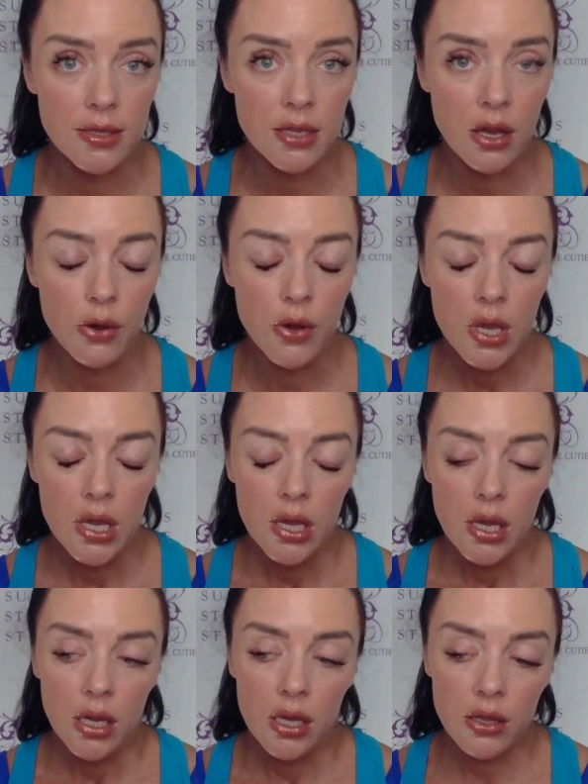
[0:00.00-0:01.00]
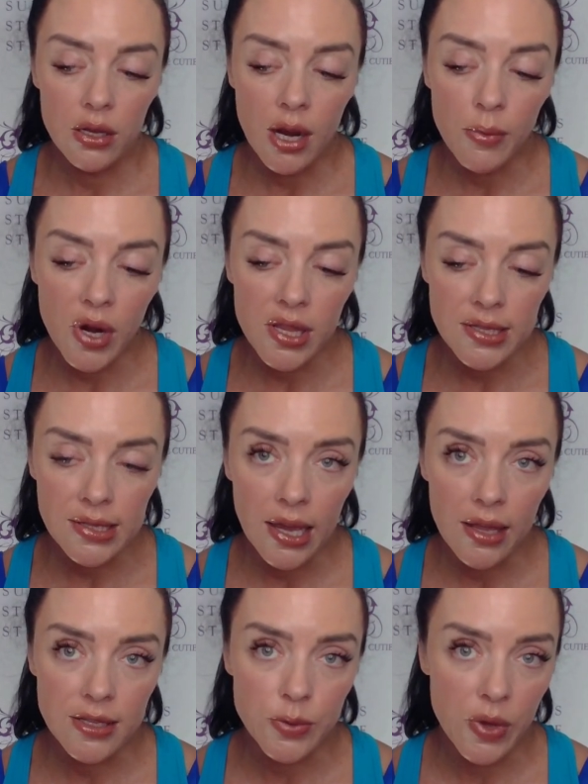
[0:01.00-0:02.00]
So, you know, the number on the
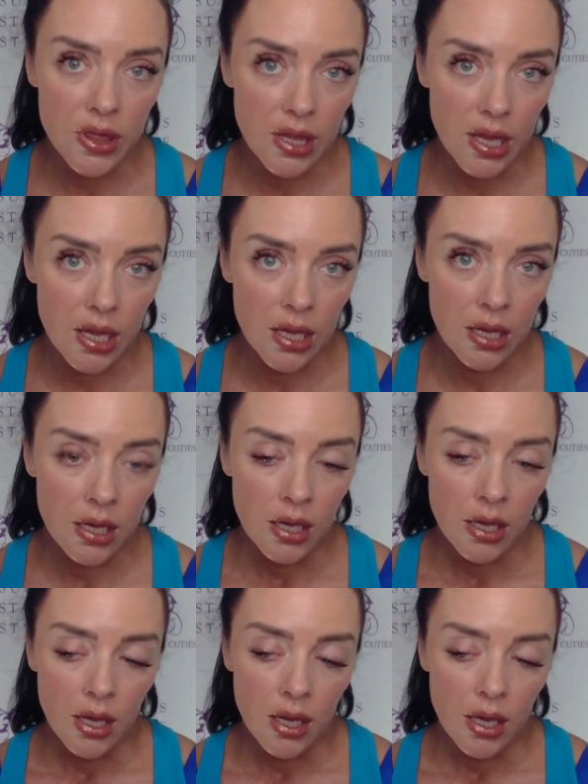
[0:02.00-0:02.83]
scale is one thing.